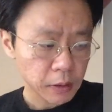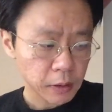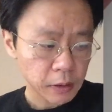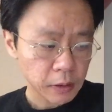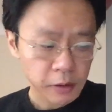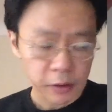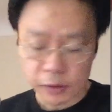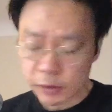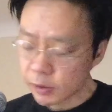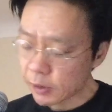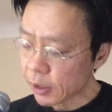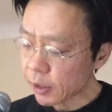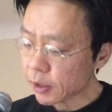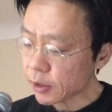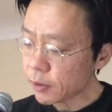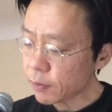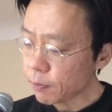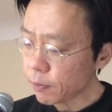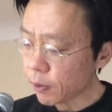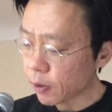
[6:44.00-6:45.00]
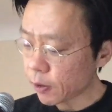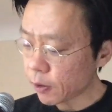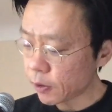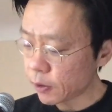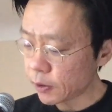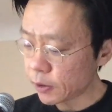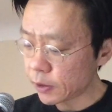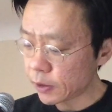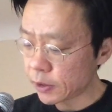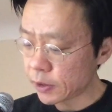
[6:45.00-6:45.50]
The second part
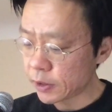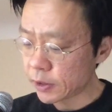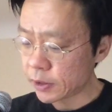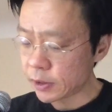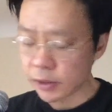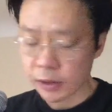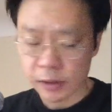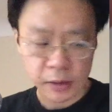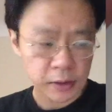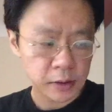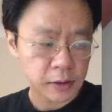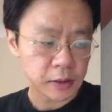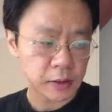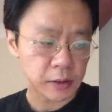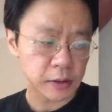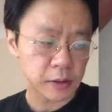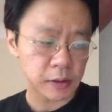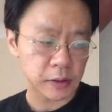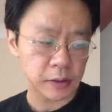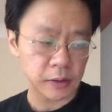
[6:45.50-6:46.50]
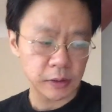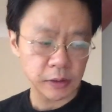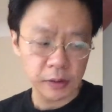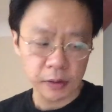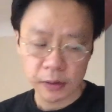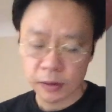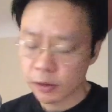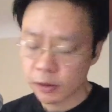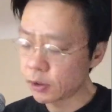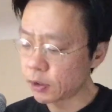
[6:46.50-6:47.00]
is
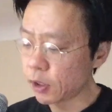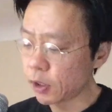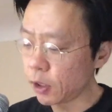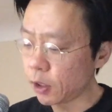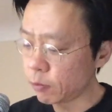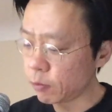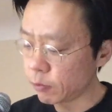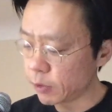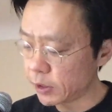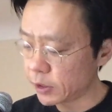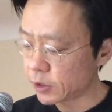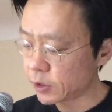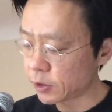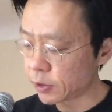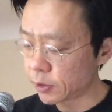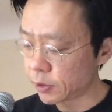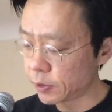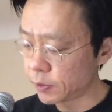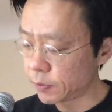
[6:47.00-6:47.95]
the non-Western.